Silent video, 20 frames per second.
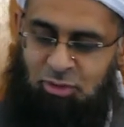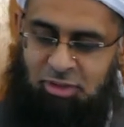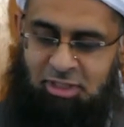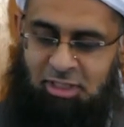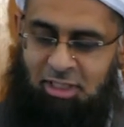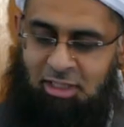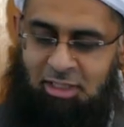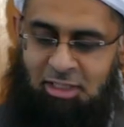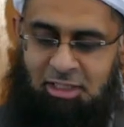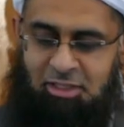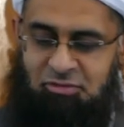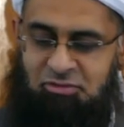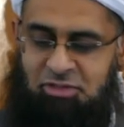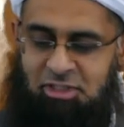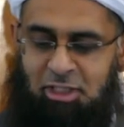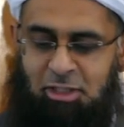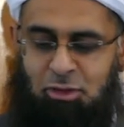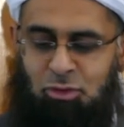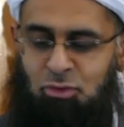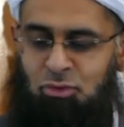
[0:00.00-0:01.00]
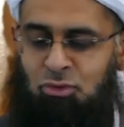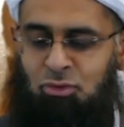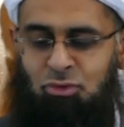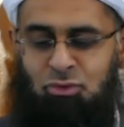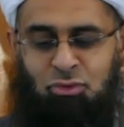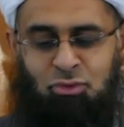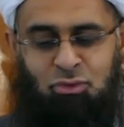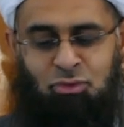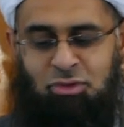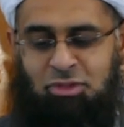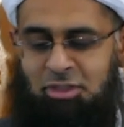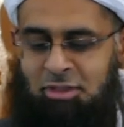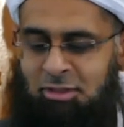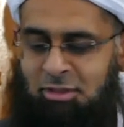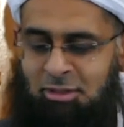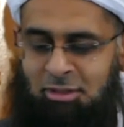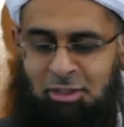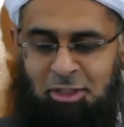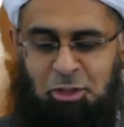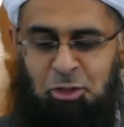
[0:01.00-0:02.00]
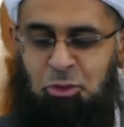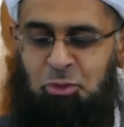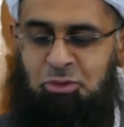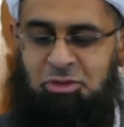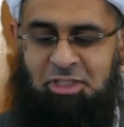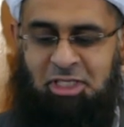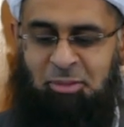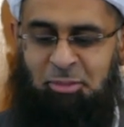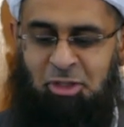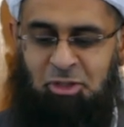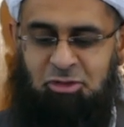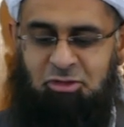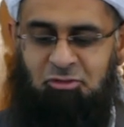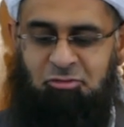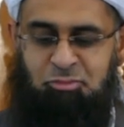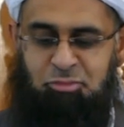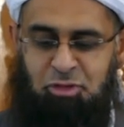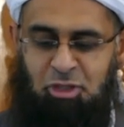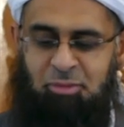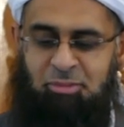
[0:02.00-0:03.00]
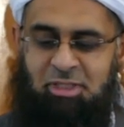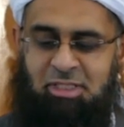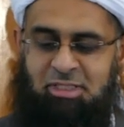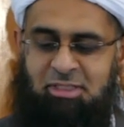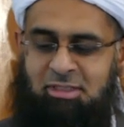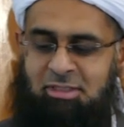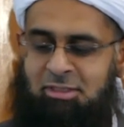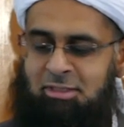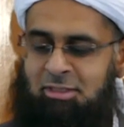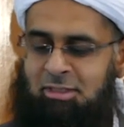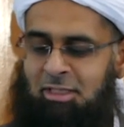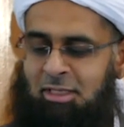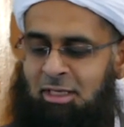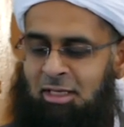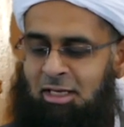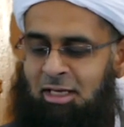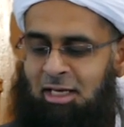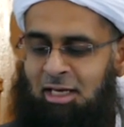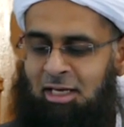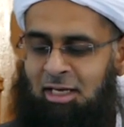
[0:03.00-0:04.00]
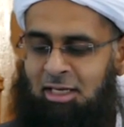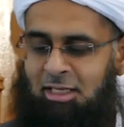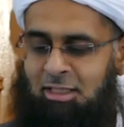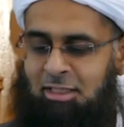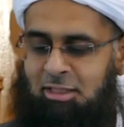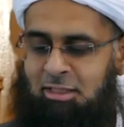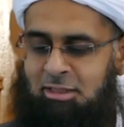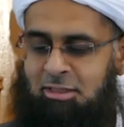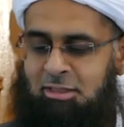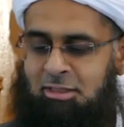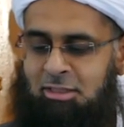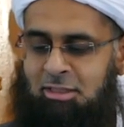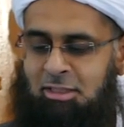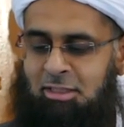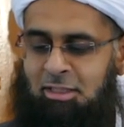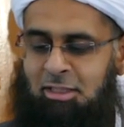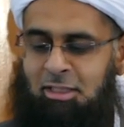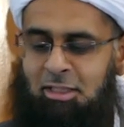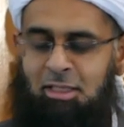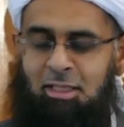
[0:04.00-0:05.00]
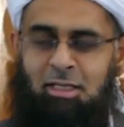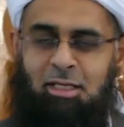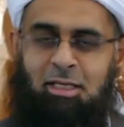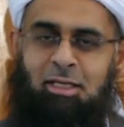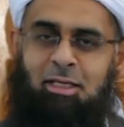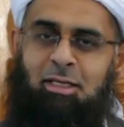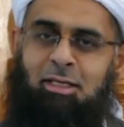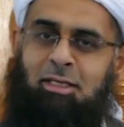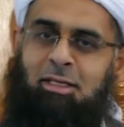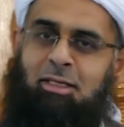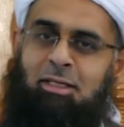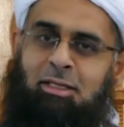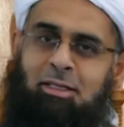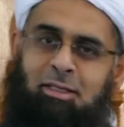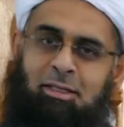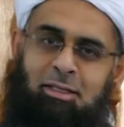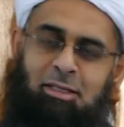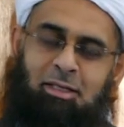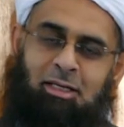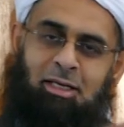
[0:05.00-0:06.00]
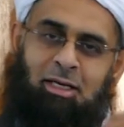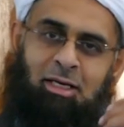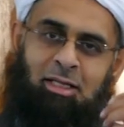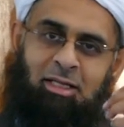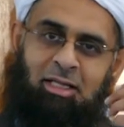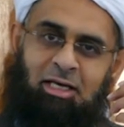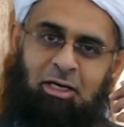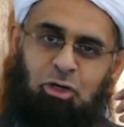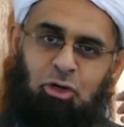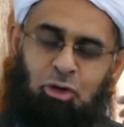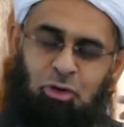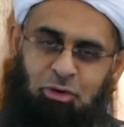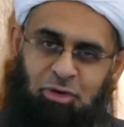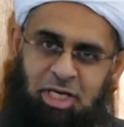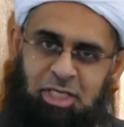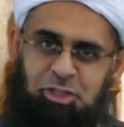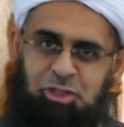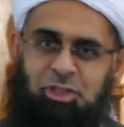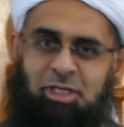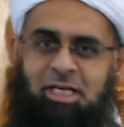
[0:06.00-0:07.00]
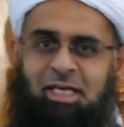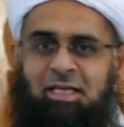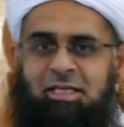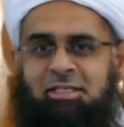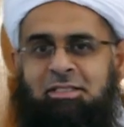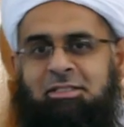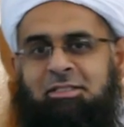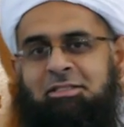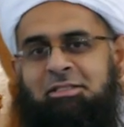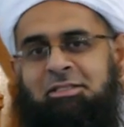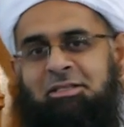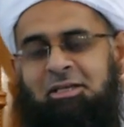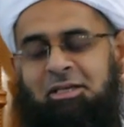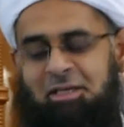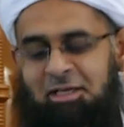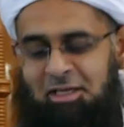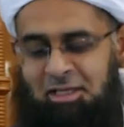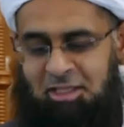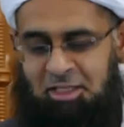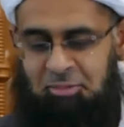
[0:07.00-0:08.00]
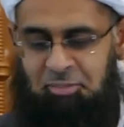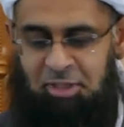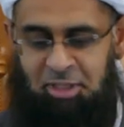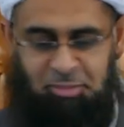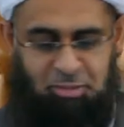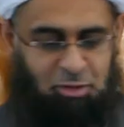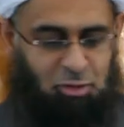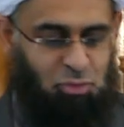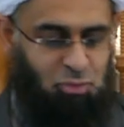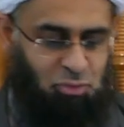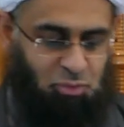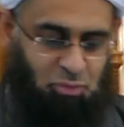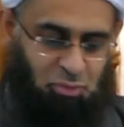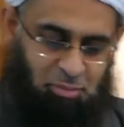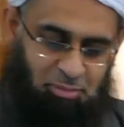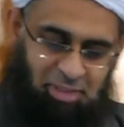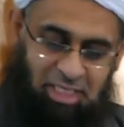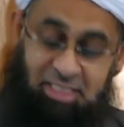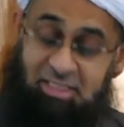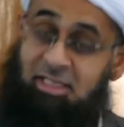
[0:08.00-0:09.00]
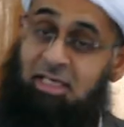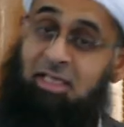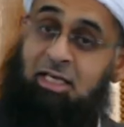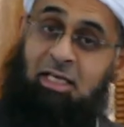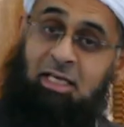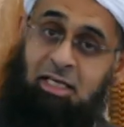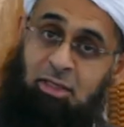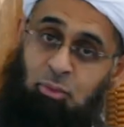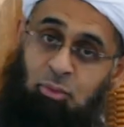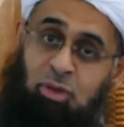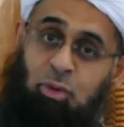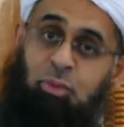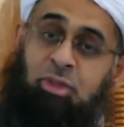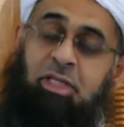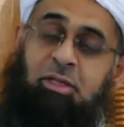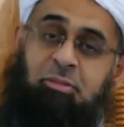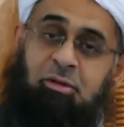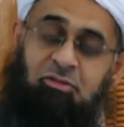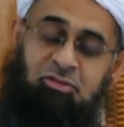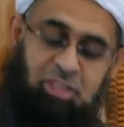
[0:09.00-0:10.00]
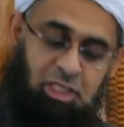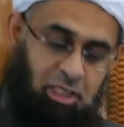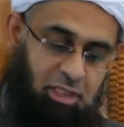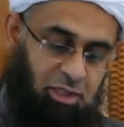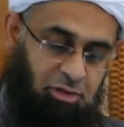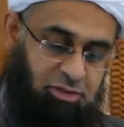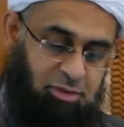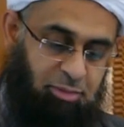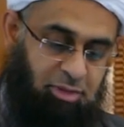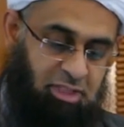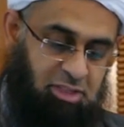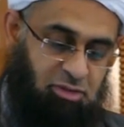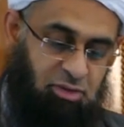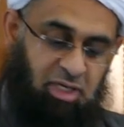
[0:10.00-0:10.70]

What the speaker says: wa ta'ala gives a huge, huge amount of promise, and Allah congratulates the people who basically were with the Prophet sallallahu alaihi wasallam in this